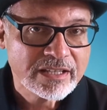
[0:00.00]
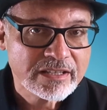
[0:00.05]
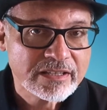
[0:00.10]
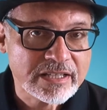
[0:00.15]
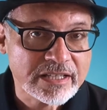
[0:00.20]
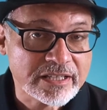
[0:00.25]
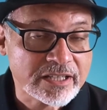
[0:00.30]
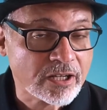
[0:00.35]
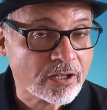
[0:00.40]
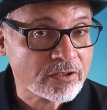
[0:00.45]

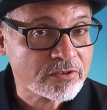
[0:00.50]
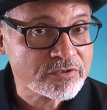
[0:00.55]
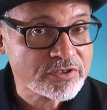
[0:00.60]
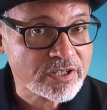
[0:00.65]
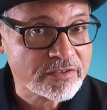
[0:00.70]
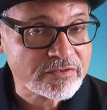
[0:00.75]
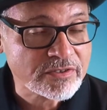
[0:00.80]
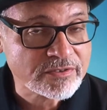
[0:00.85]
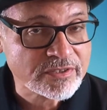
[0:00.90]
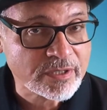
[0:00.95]
The color
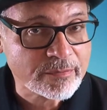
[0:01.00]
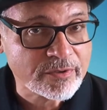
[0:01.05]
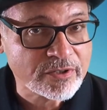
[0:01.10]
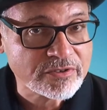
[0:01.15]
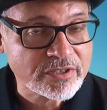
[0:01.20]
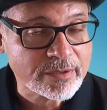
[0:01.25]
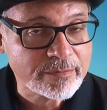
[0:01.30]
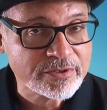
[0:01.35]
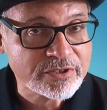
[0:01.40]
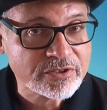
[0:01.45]
shifts on some of
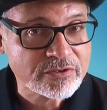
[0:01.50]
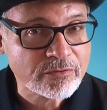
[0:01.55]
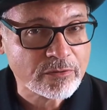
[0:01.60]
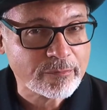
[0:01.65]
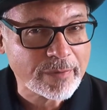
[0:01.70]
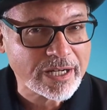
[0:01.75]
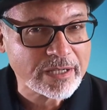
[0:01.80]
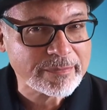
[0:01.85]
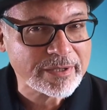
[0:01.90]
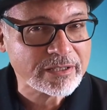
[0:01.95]
those images
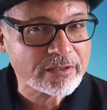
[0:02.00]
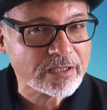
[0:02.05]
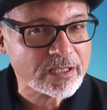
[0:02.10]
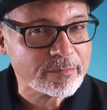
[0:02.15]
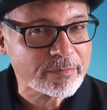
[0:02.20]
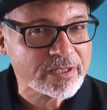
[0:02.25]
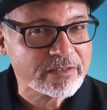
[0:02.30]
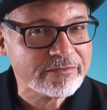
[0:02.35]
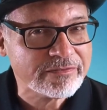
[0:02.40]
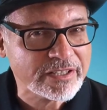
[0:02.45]
reminded me a
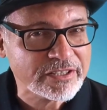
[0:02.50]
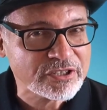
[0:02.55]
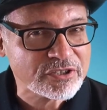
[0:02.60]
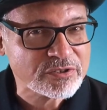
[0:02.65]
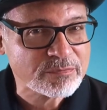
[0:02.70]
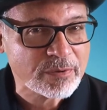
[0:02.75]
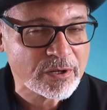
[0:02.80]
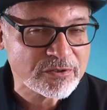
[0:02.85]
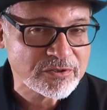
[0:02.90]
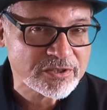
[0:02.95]
little bit of
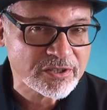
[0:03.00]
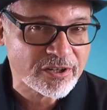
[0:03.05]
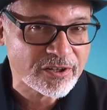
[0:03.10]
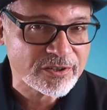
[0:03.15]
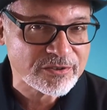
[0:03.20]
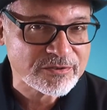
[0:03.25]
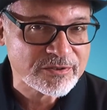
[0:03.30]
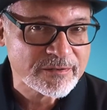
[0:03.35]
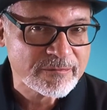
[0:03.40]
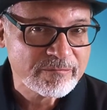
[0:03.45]
vintage
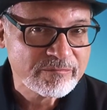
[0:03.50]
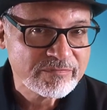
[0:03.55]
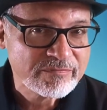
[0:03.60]
postcards.